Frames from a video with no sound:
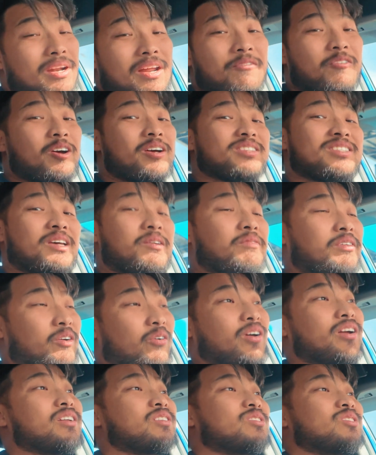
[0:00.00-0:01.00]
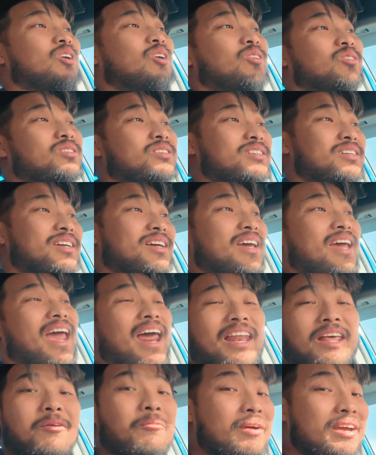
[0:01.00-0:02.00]
whatever I say with a grain of salt.
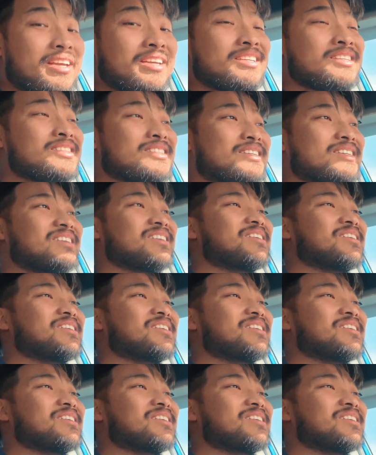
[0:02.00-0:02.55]
Anyways,